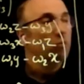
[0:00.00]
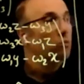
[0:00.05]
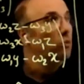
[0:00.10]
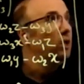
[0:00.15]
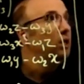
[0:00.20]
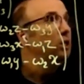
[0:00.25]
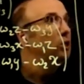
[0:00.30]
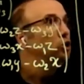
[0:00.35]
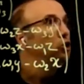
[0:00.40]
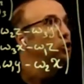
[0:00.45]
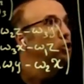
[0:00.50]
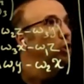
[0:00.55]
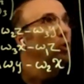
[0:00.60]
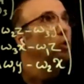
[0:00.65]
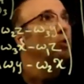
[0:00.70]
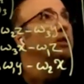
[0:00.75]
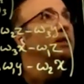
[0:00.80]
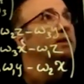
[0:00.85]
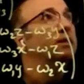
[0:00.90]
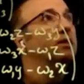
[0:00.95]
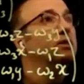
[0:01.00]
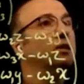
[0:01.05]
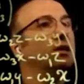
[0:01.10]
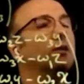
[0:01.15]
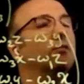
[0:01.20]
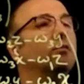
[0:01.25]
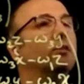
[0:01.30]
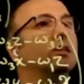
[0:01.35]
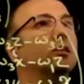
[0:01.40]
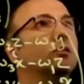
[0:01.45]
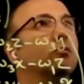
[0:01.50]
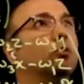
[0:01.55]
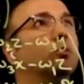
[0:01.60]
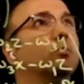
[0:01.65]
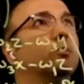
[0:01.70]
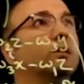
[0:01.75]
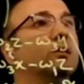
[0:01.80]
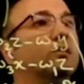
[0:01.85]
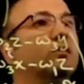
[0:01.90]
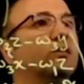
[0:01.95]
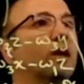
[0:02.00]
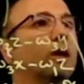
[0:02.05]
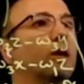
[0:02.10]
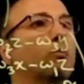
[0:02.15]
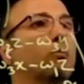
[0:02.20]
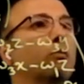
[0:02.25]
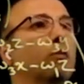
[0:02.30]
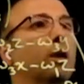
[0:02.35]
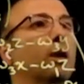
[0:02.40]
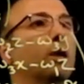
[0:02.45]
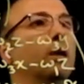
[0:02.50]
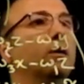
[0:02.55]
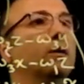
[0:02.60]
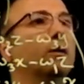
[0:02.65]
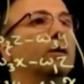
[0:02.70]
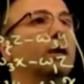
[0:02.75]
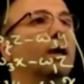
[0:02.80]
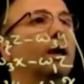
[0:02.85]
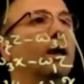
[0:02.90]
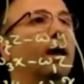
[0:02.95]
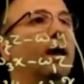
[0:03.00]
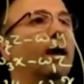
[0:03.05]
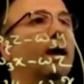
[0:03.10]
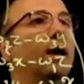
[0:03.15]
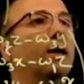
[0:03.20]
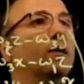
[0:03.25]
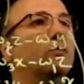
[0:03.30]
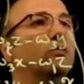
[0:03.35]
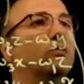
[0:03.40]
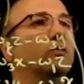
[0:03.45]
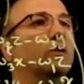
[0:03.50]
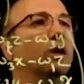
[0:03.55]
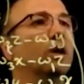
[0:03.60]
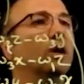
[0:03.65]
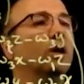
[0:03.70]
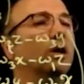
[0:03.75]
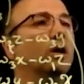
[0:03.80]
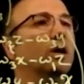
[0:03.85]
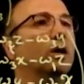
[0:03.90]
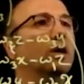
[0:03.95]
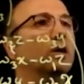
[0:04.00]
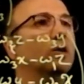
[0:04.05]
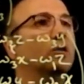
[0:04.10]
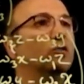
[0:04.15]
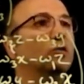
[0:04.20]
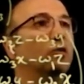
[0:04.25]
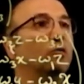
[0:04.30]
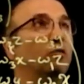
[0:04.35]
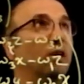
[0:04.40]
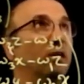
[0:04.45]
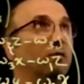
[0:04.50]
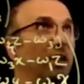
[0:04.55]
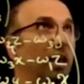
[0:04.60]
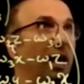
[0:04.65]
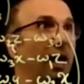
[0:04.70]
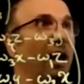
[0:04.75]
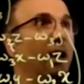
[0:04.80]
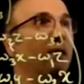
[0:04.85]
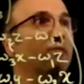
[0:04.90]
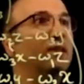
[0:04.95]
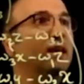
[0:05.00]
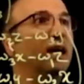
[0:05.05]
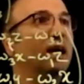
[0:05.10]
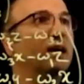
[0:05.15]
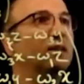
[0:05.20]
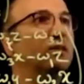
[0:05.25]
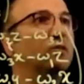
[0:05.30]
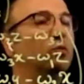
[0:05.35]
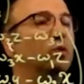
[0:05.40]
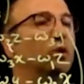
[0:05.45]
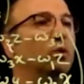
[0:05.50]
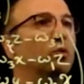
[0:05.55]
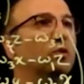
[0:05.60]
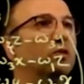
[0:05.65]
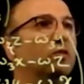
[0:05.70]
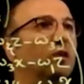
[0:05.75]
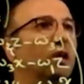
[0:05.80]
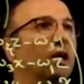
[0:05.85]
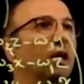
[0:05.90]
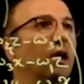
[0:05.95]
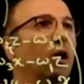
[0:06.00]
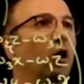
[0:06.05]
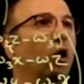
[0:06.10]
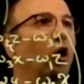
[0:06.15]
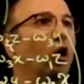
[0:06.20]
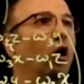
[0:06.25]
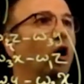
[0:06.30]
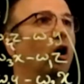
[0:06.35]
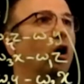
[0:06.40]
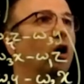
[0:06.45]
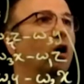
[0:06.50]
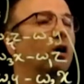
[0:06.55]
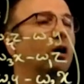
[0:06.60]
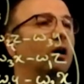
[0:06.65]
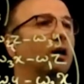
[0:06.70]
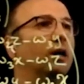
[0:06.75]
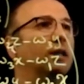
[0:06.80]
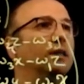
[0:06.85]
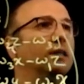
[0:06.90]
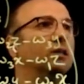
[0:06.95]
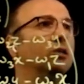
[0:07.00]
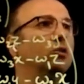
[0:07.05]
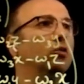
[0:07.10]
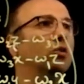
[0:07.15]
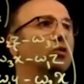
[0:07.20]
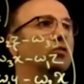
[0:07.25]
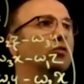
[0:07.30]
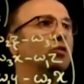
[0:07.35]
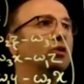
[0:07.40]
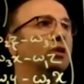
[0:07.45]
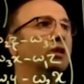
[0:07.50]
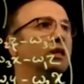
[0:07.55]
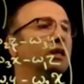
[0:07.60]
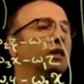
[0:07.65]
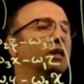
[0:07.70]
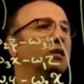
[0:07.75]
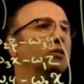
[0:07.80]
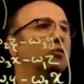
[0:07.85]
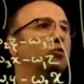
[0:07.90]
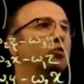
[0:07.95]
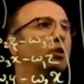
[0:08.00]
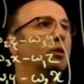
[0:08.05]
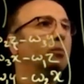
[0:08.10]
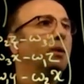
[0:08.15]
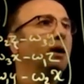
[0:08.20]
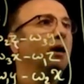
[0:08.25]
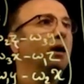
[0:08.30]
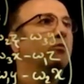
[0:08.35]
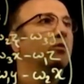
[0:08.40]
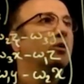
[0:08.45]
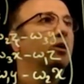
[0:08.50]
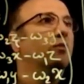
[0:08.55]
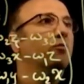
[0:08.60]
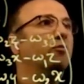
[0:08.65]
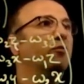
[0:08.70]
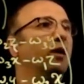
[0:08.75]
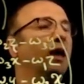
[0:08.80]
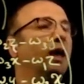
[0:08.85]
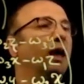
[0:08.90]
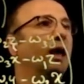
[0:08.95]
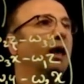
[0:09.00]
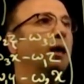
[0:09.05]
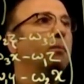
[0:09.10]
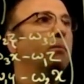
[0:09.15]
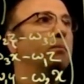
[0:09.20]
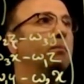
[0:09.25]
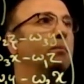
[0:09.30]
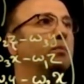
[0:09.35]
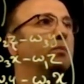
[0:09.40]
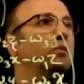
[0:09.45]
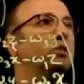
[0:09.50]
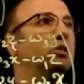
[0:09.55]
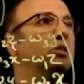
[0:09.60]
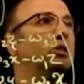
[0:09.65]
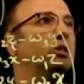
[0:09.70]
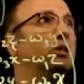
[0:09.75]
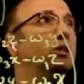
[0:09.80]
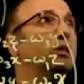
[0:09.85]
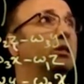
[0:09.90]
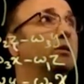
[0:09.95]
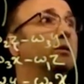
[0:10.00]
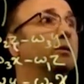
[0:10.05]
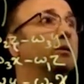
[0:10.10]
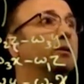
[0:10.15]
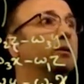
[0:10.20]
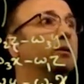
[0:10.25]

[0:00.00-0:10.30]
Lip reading: we can show that the derivative would be the same thing as when we have that, we would say R equals to e to the power of mt